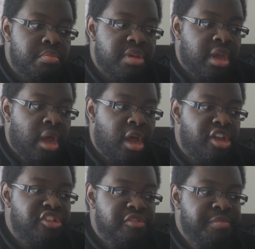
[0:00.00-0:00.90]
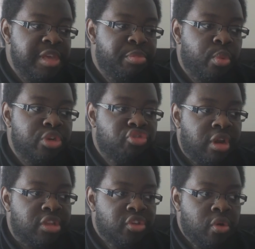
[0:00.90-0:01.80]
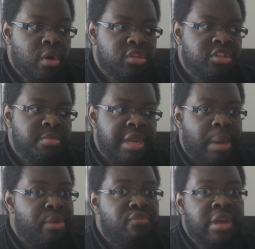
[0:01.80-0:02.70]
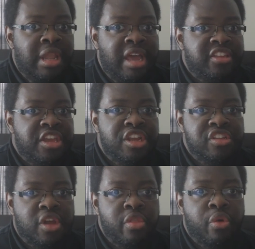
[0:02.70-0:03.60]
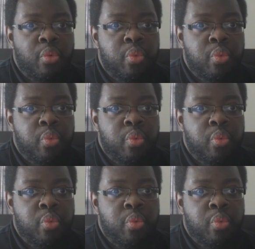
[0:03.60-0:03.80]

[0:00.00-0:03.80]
Because people would try to talk to me and I would realize it is the